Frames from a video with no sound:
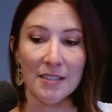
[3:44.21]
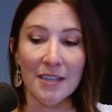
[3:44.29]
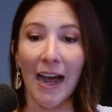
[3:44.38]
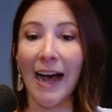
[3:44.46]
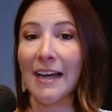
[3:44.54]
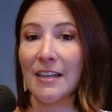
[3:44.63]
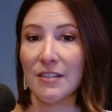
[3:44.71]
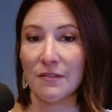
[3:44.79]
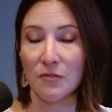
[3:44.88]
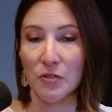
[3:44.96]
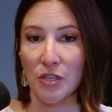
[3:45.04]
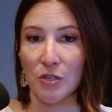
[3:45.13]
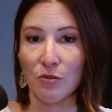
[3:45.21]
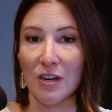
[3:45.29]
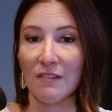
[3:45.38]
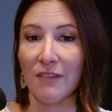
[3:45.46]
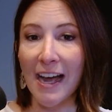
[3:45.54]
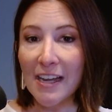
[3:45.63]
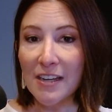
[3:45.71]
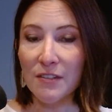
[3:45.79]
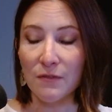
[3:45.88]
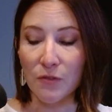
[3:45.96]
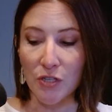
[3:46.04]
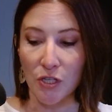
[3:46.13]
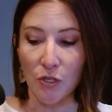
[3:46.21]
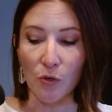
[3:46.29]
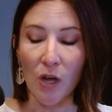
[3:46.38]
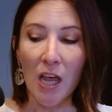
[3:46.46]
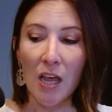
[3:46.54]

guides for you or advice for you.